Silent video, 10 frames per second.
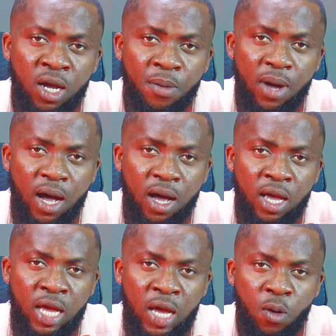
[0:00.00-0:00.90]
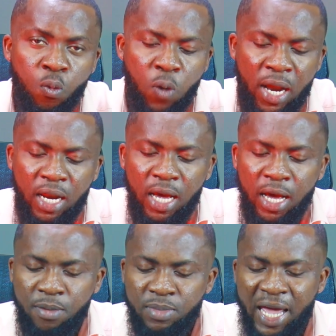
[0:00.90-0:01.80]
But when
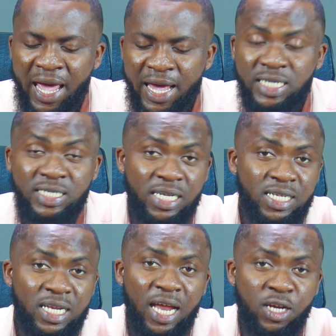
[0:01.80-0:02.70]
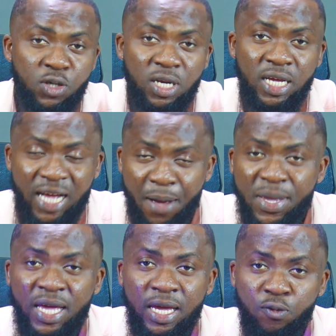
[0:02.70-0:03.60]
the heat started actually
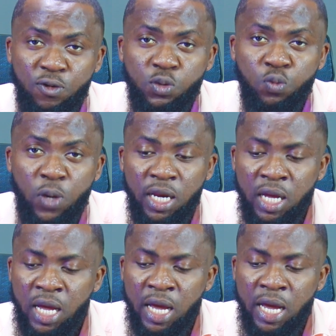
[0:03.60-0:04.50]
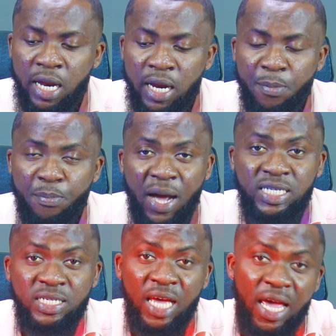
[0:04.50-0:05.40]
coming in was when
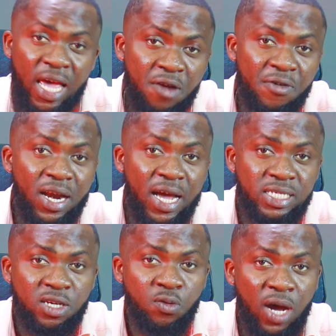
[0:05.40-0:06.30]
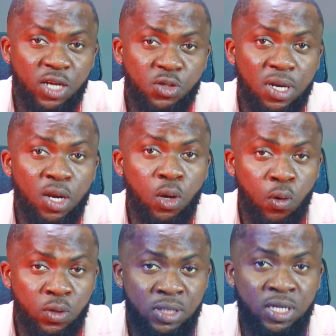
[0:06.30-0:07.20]
Party A realized they were actually
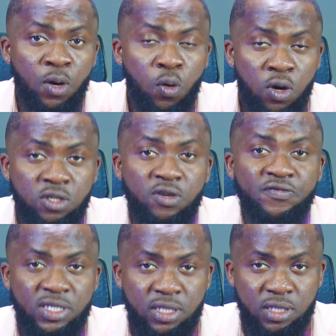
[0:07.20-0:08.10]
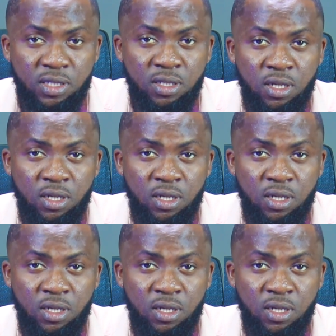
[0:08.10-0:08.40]
losing a whole lot of seats.